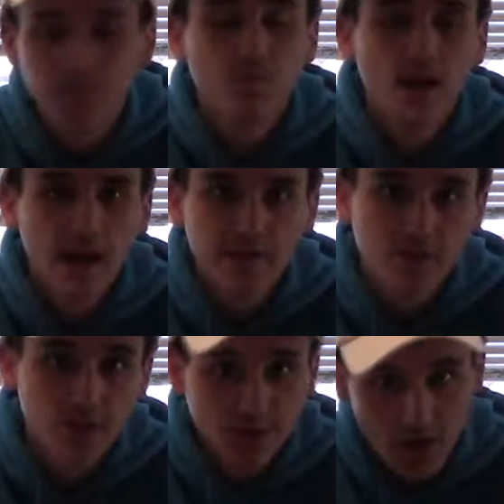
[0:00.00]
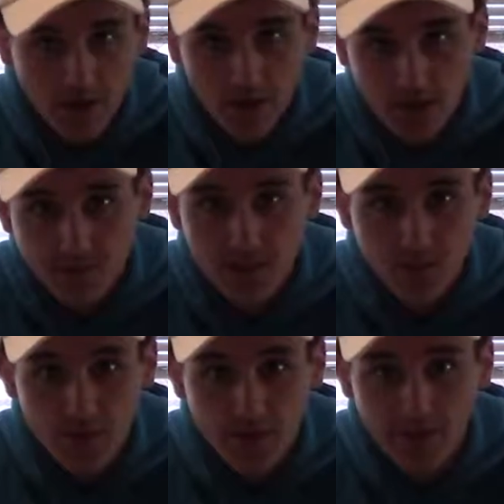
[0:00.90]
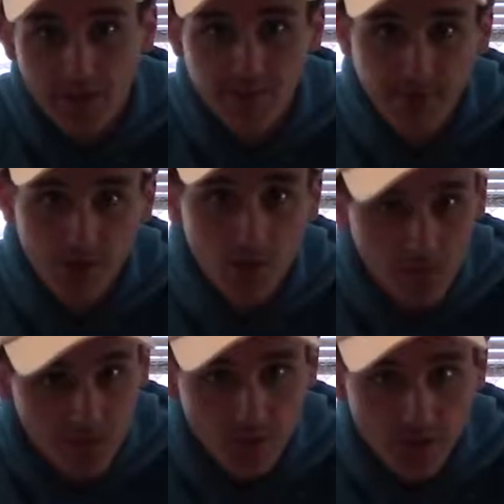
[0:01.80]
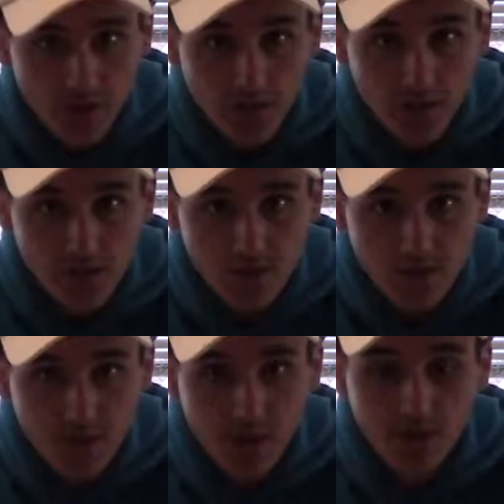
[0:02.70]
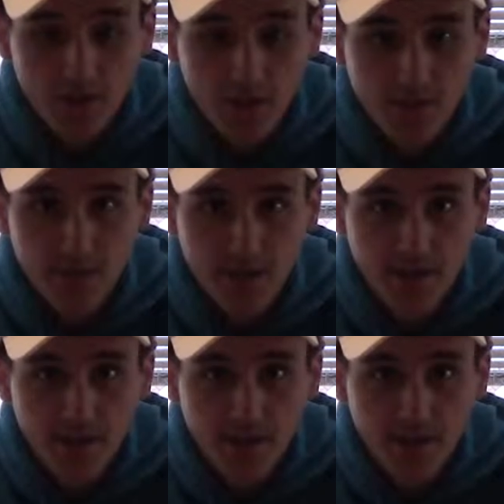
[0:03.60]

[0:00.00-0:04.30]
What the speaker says: When I first started cosplaying as Red Hood, I spent almost $200 on the cosplay.